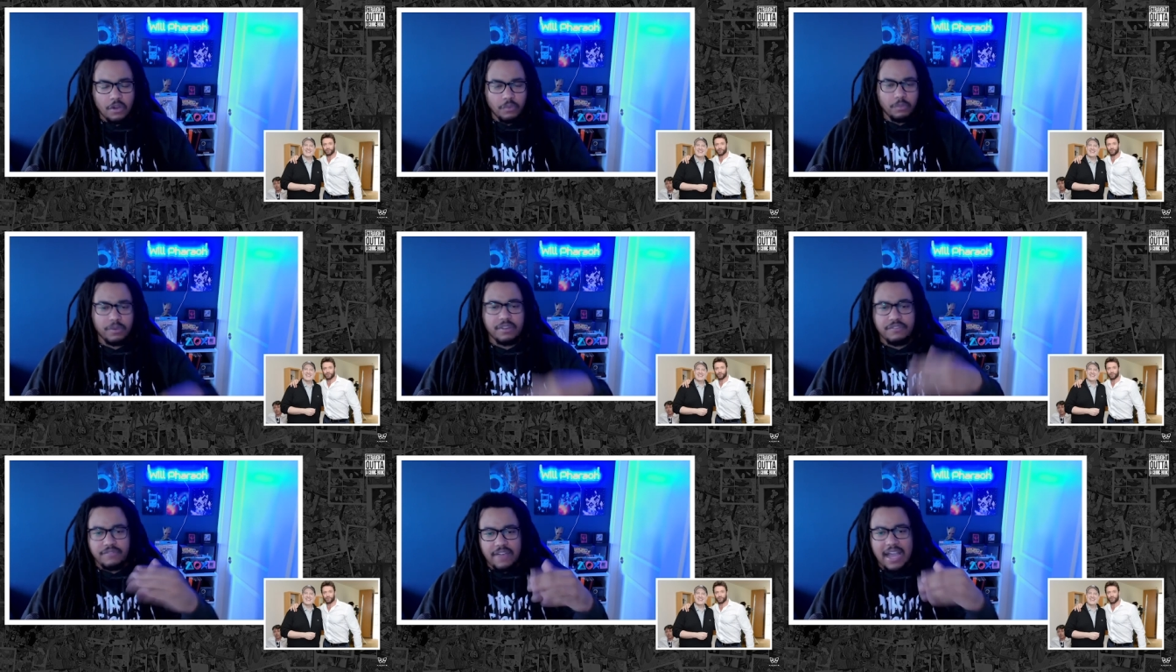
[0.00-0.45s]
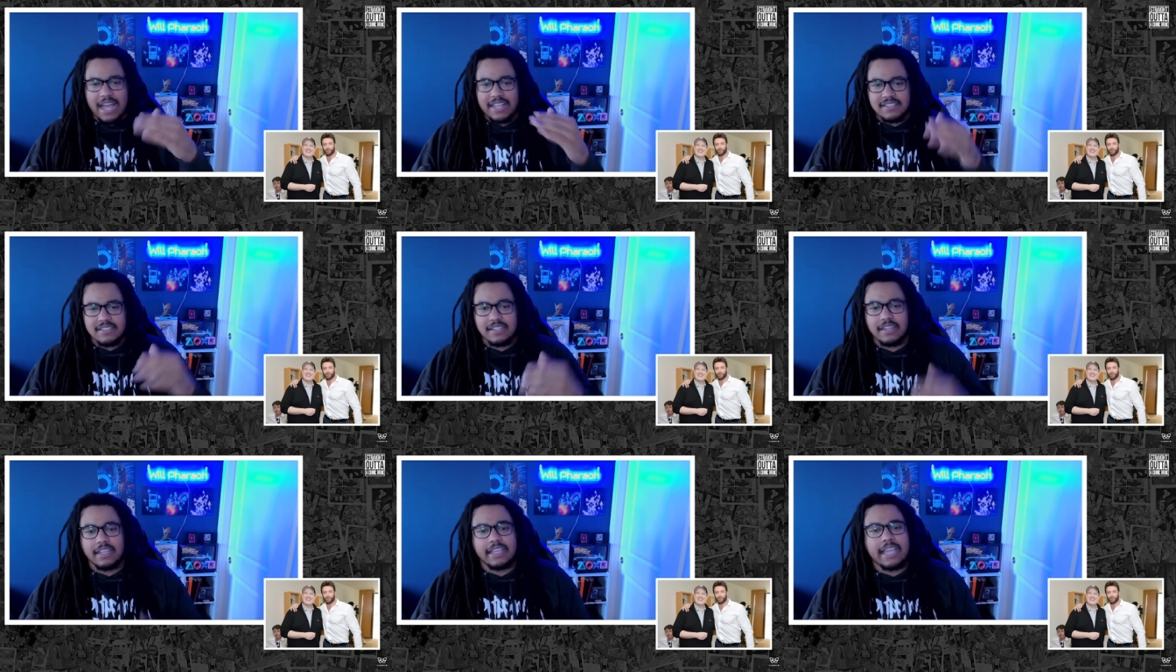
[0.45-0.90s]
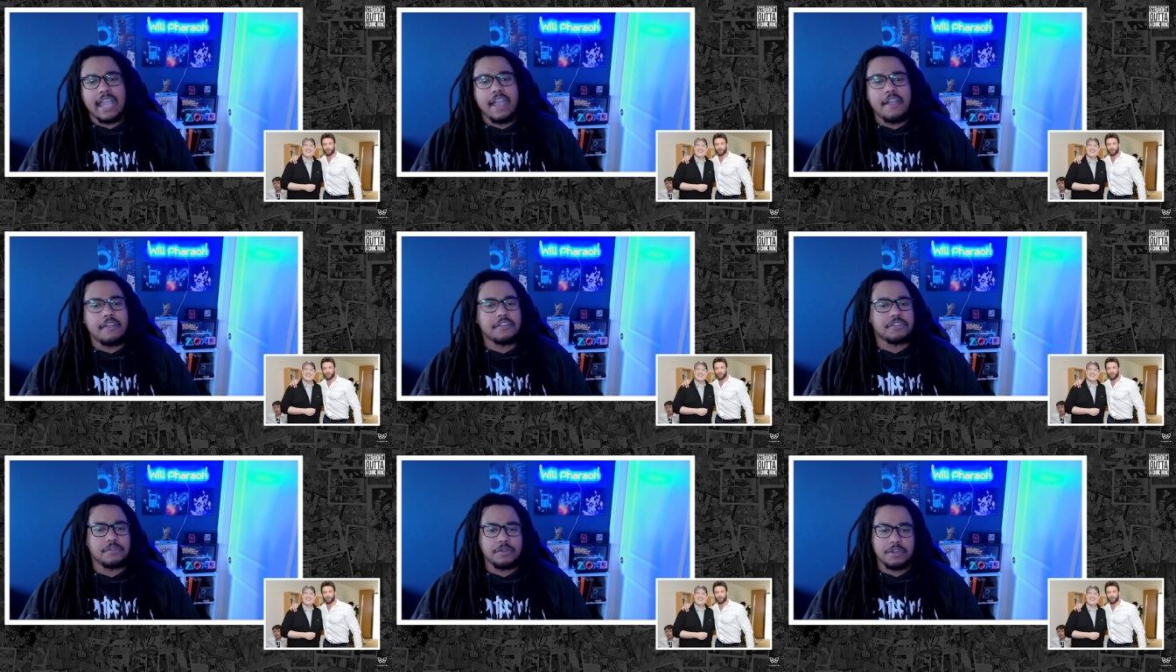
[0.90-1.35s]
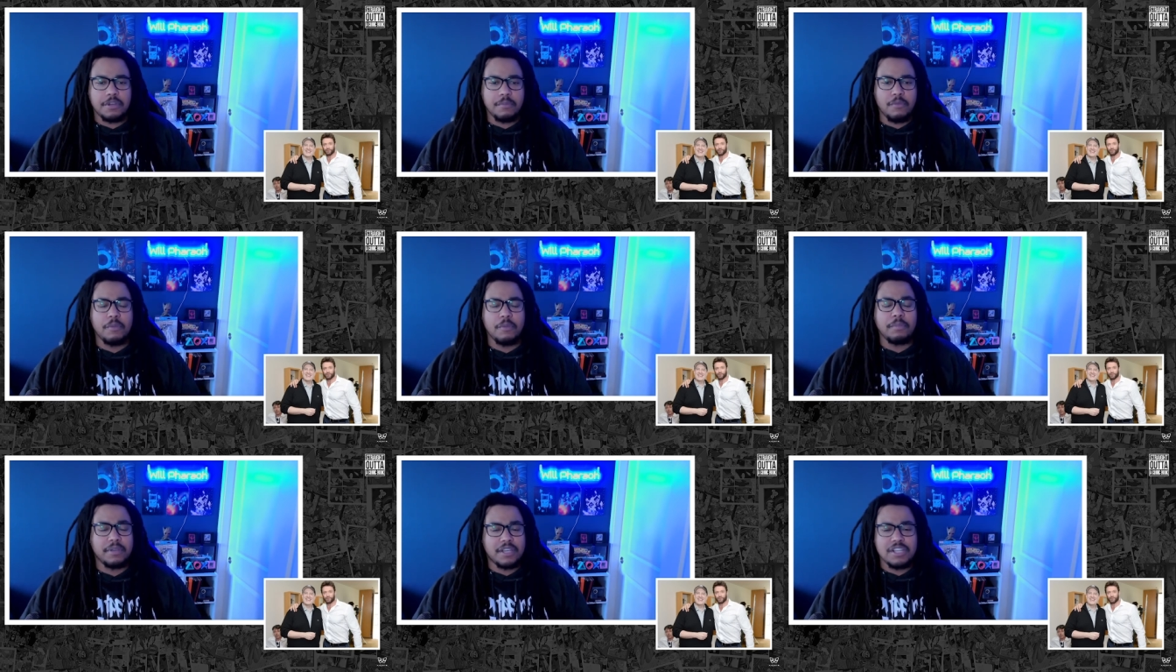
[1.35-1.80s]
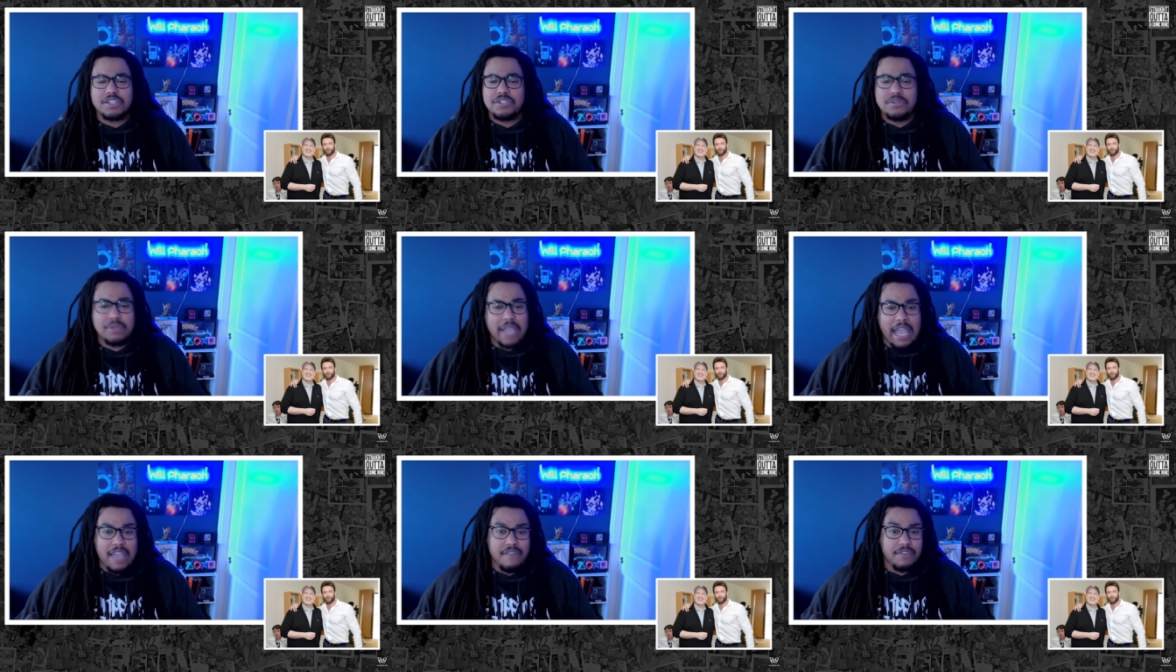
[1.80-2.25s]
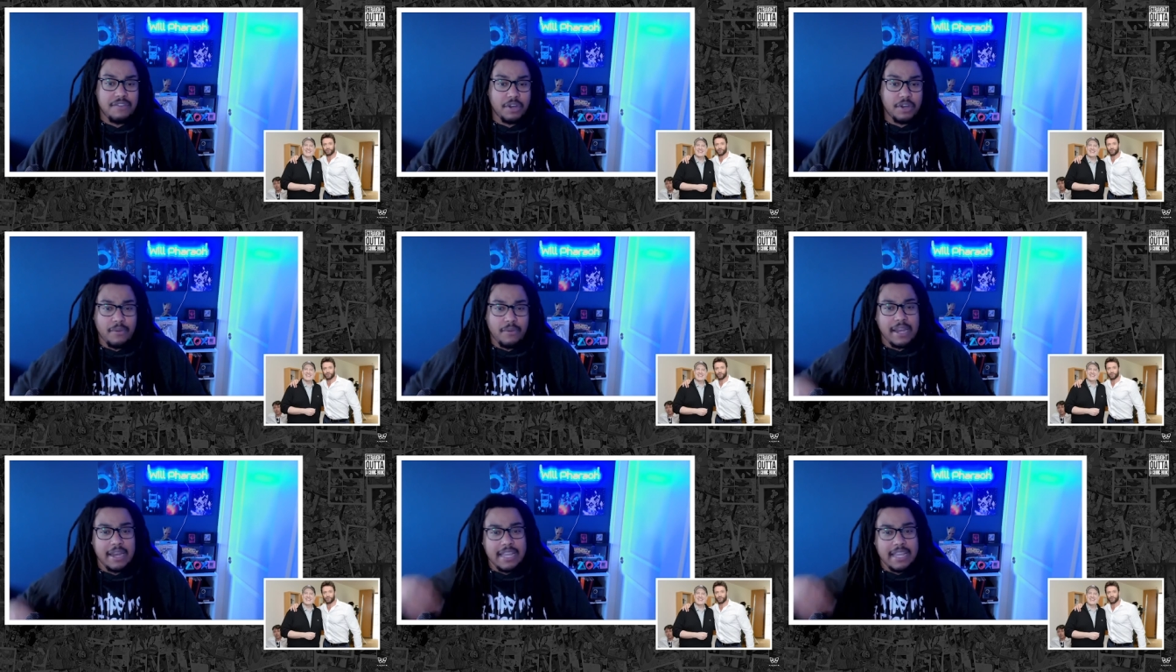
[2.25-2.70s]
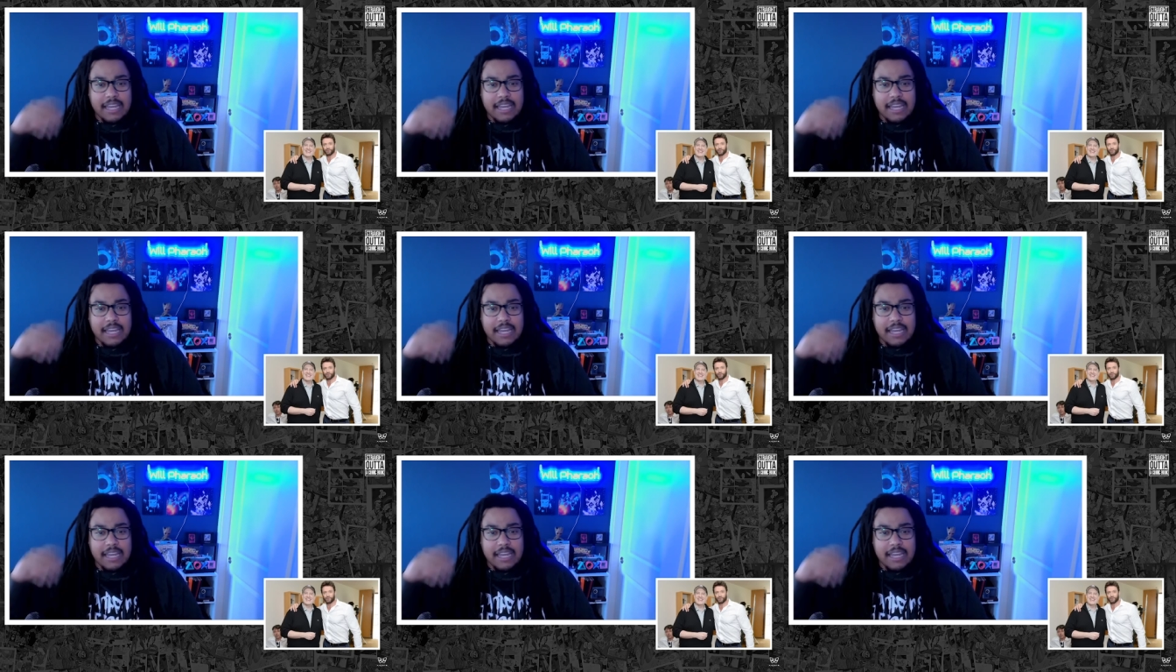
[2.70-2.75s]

revising the character anymore because you gave it a great